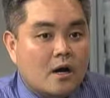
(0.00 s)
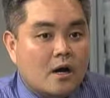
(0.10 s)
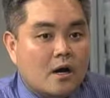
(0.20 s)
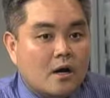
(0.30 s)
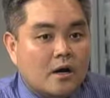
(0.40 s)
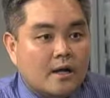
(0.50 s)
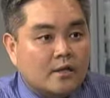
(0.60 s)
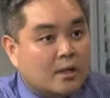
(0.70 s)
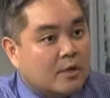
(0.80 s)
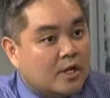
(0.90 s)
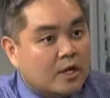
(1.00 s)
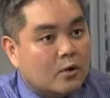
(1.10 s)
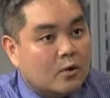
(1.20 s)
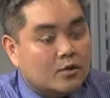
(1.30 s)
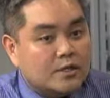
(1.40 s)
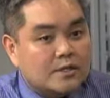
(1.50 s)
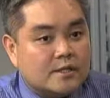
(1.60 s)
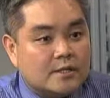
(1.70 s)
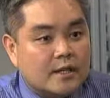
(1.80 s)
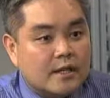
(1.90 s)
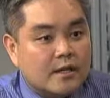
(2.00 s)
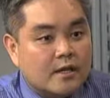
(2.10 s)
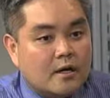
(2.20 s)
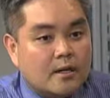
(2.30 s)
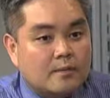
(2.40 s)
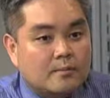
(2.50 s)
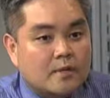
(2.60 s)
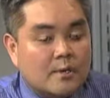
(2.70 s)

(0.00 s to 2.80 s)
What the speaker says: and WNA Holdings is a